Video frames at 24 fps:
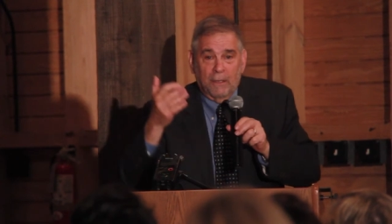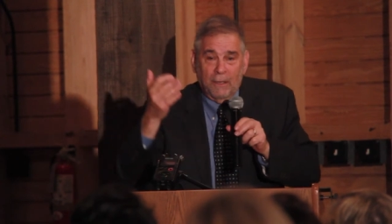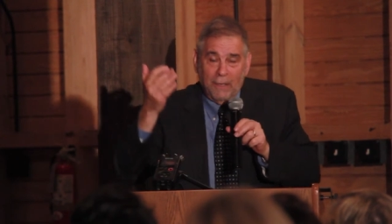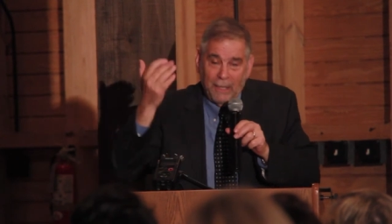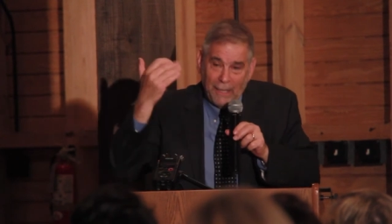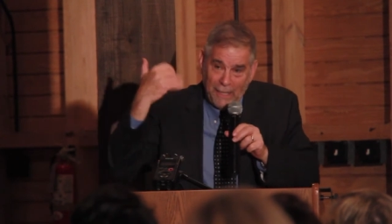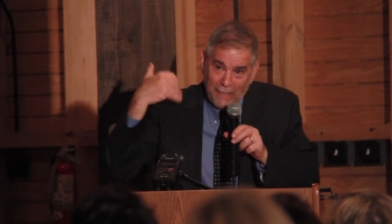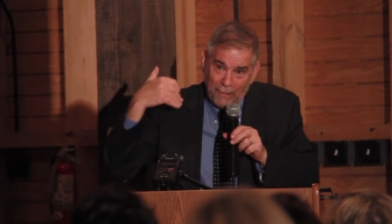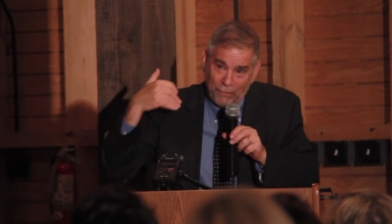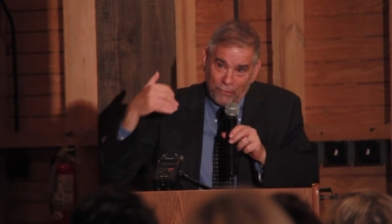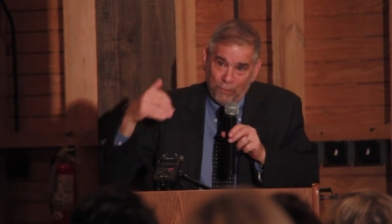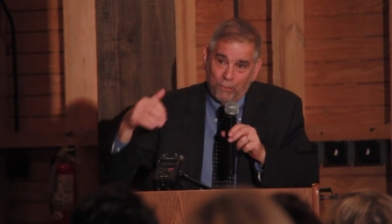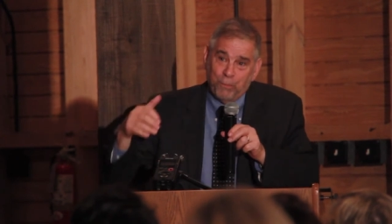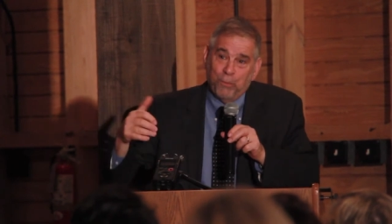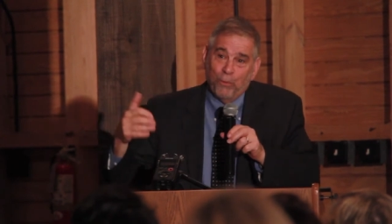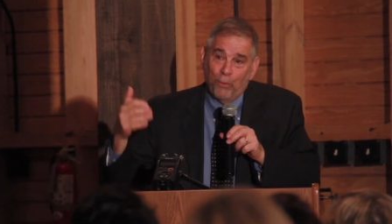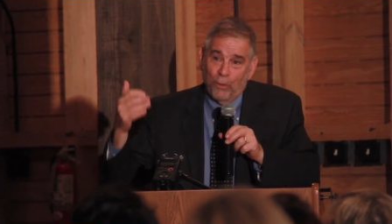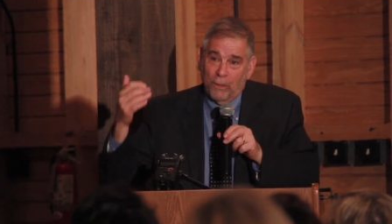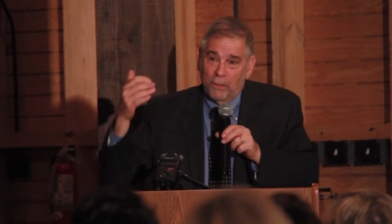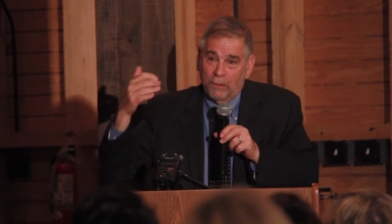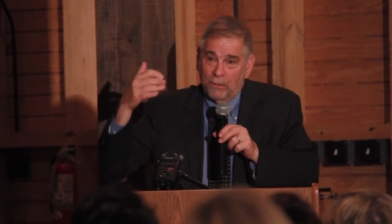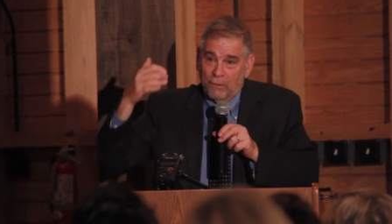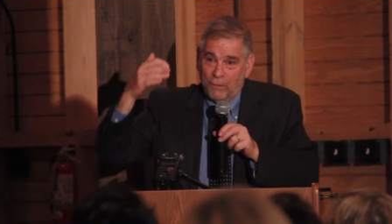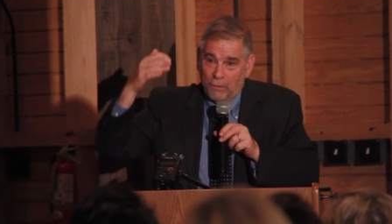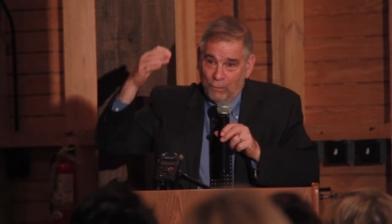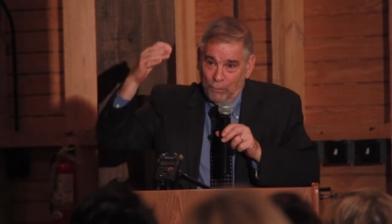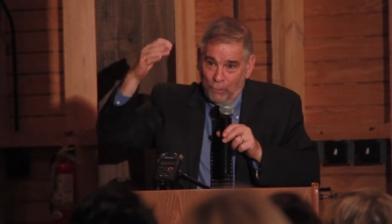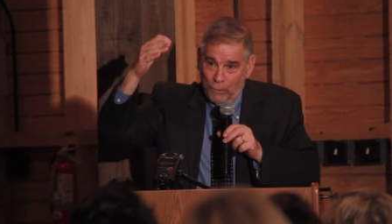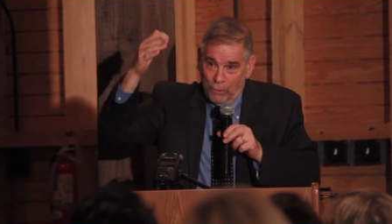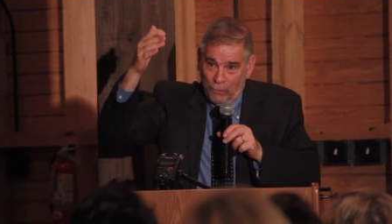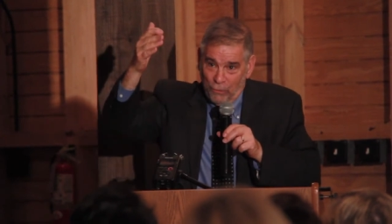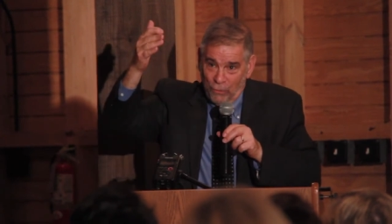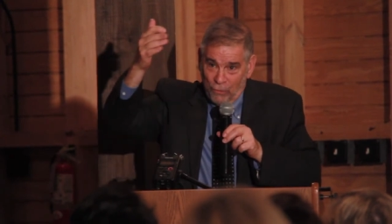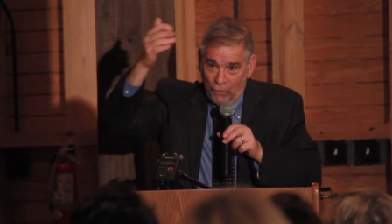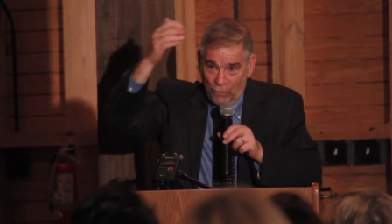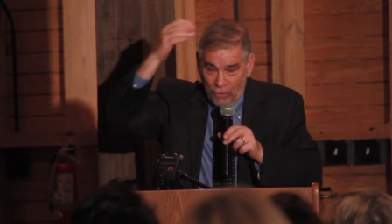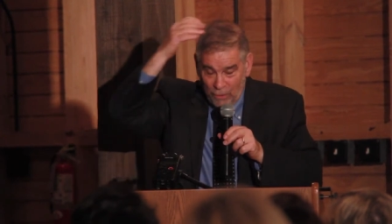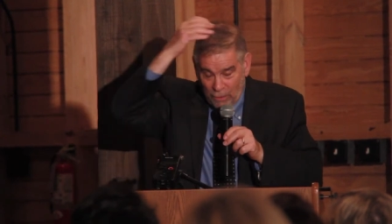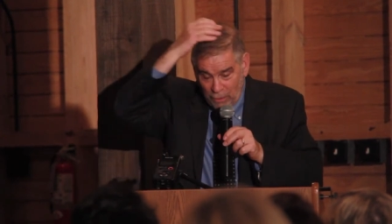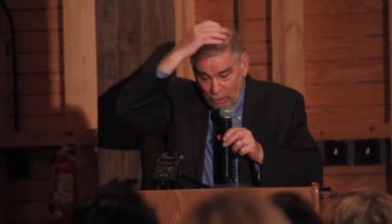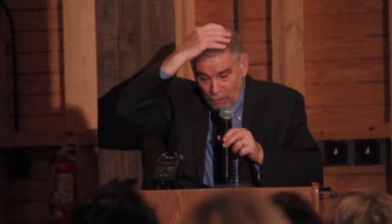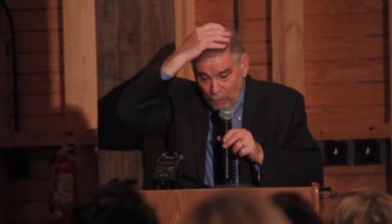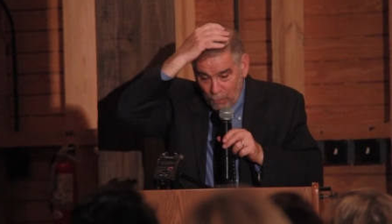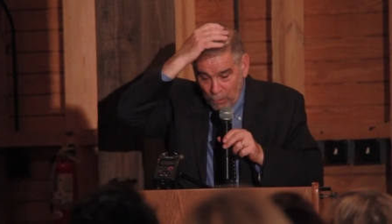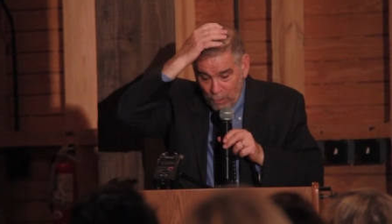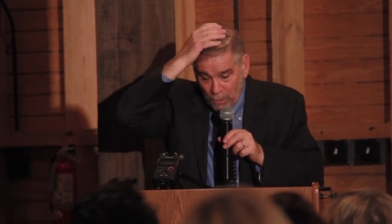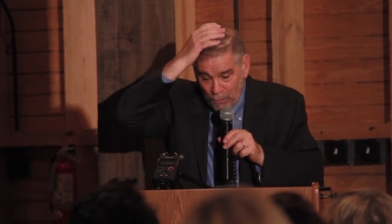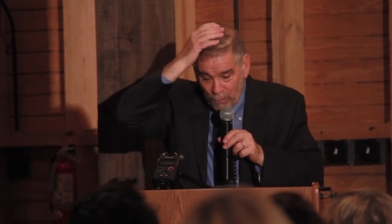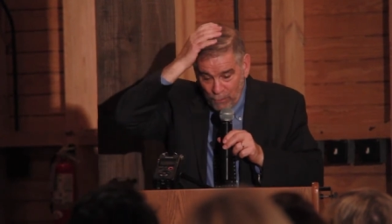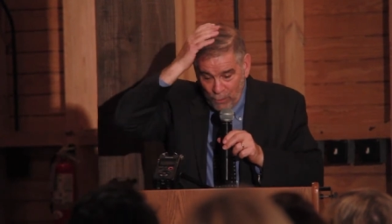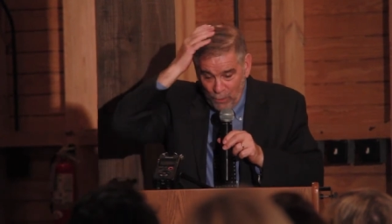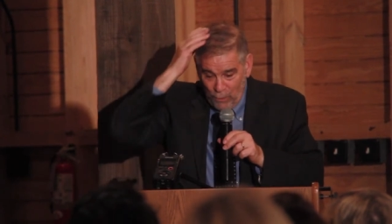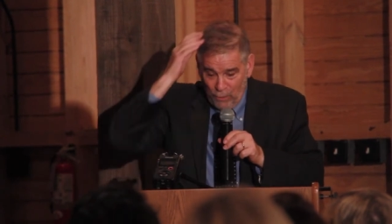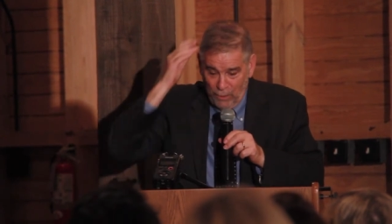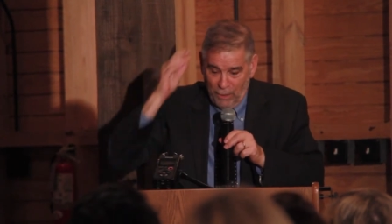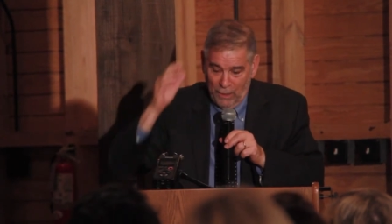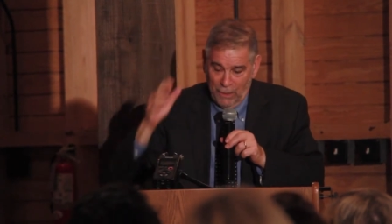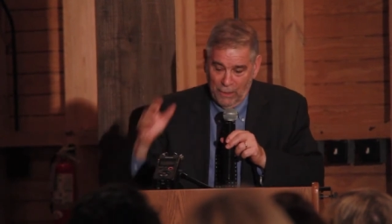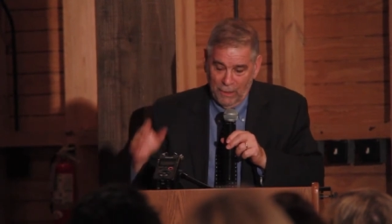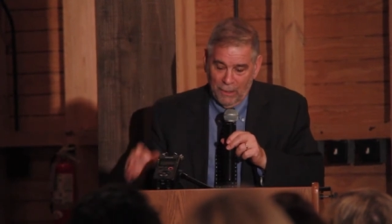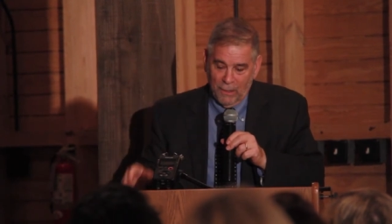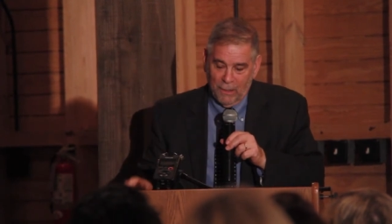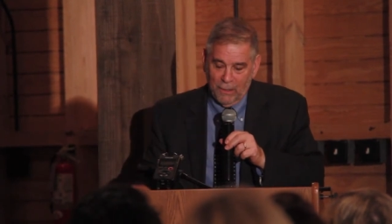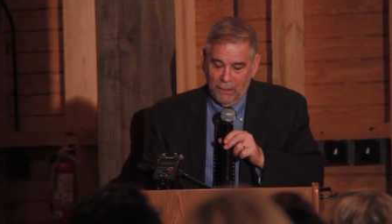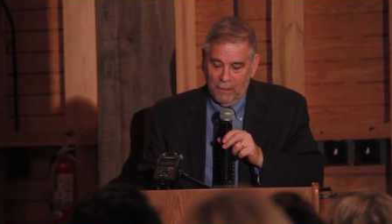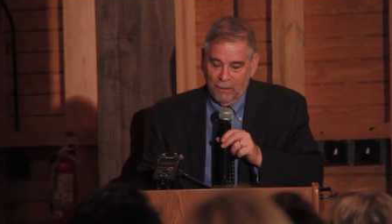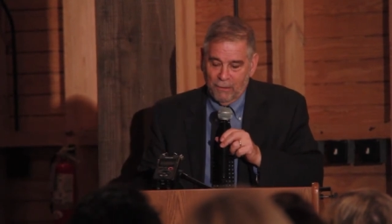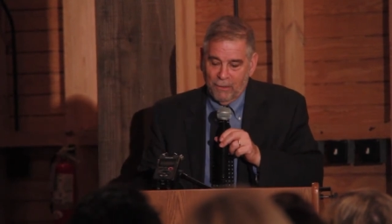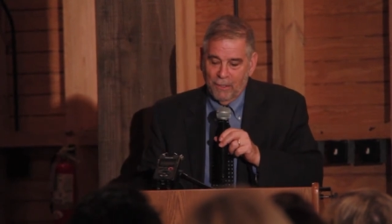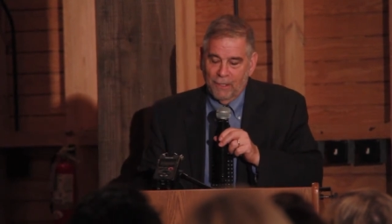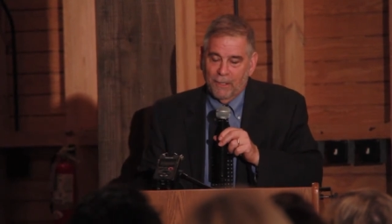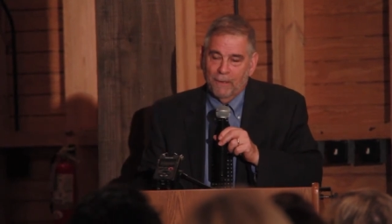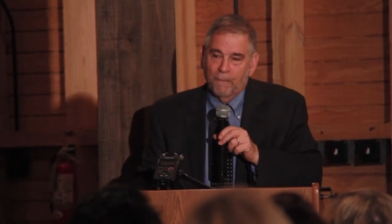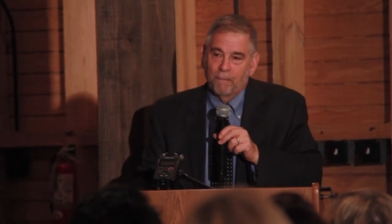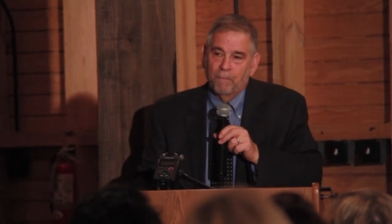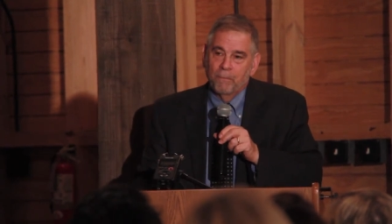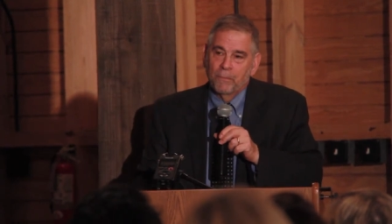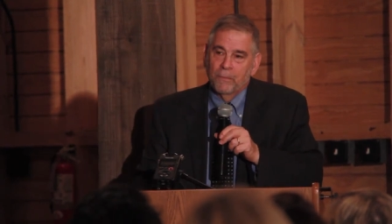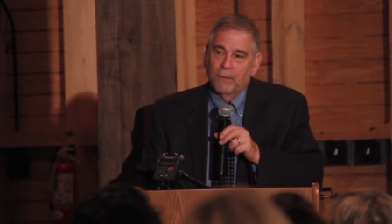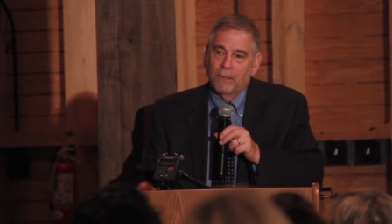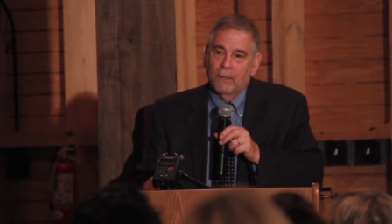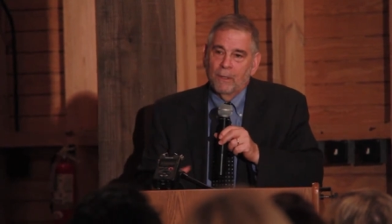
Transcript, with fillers: last point, which is a little bit of a non thing.